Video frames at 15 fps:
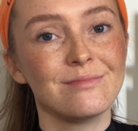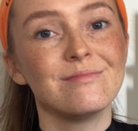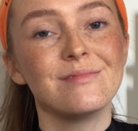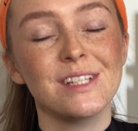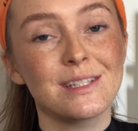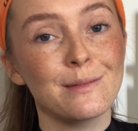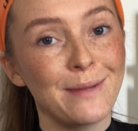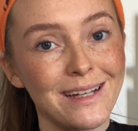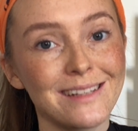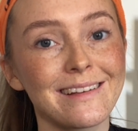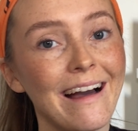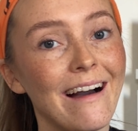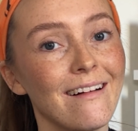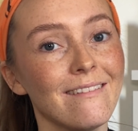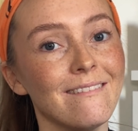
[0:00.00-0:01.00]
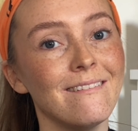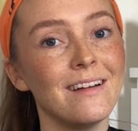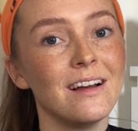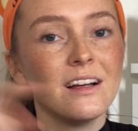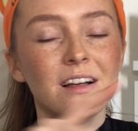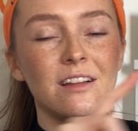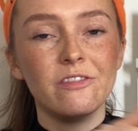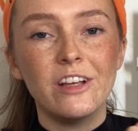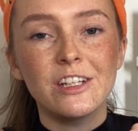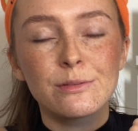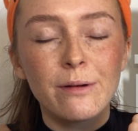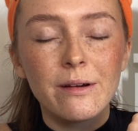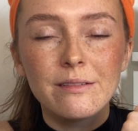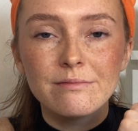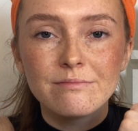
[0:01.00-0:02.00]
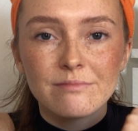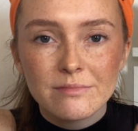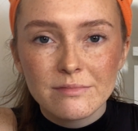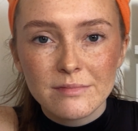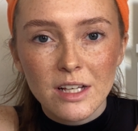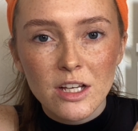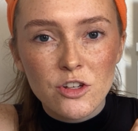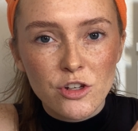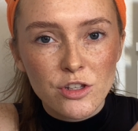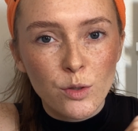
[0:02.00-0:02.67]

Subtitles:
It's the best gal. This one, it's just a